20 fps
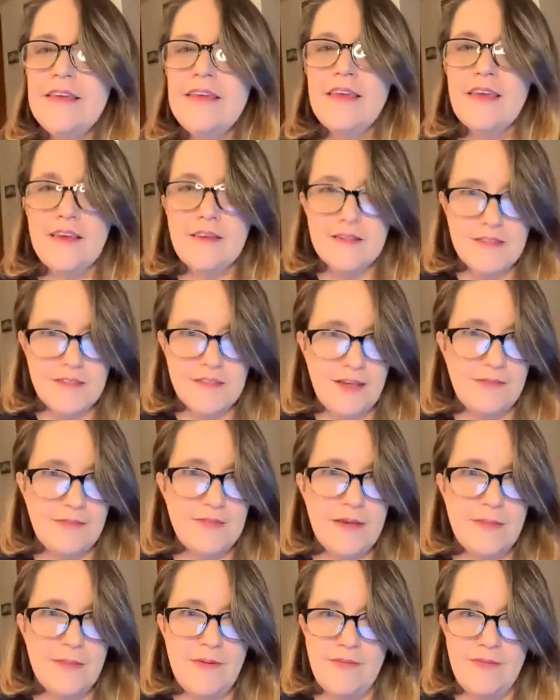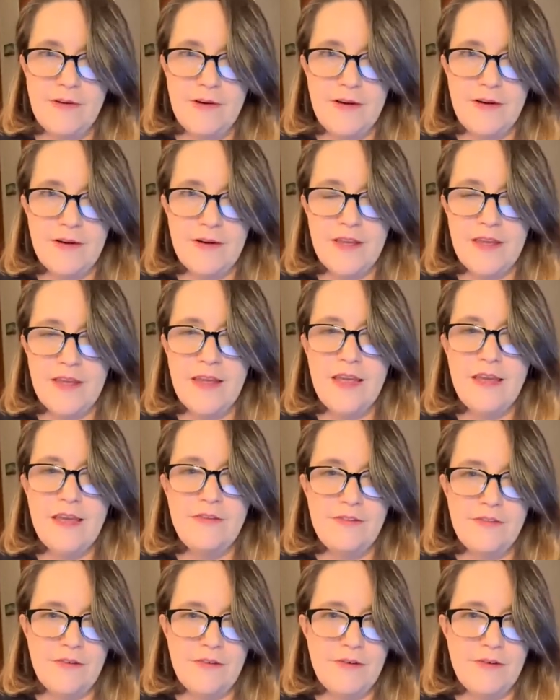Get yourself some of her cooking
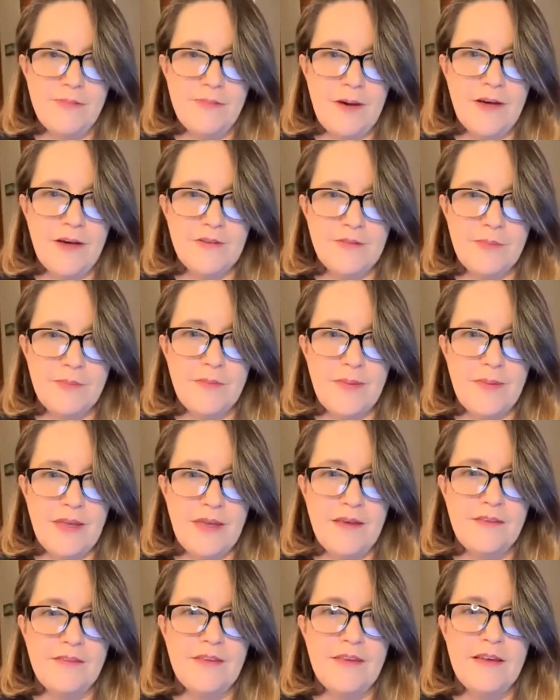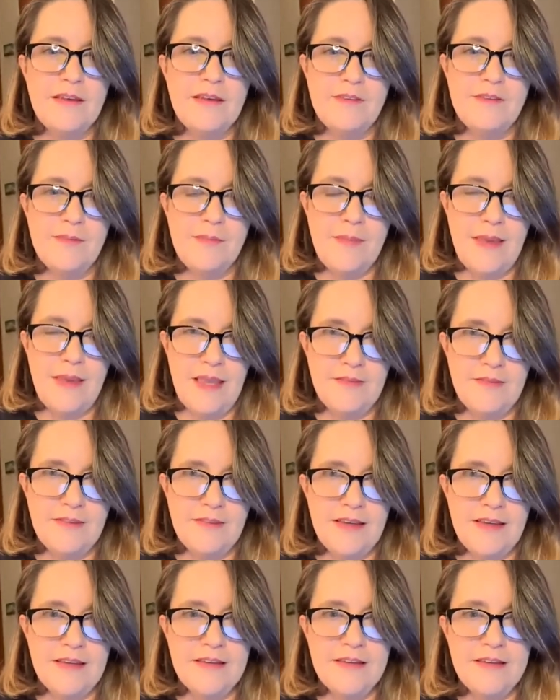as soon as possible because it is
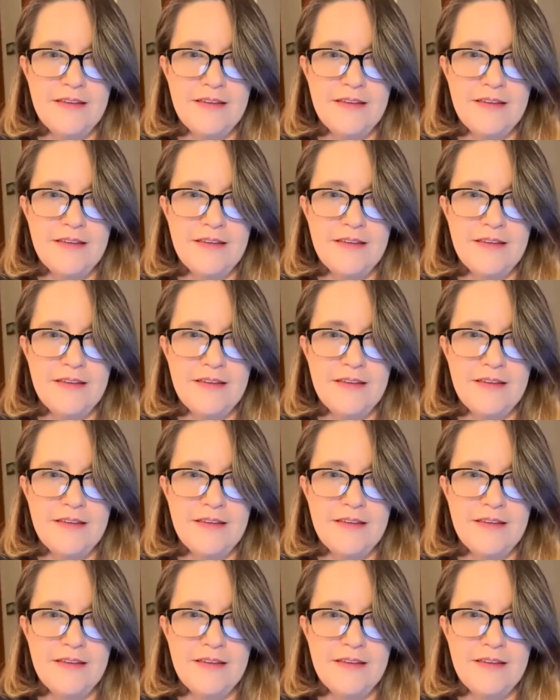amazing.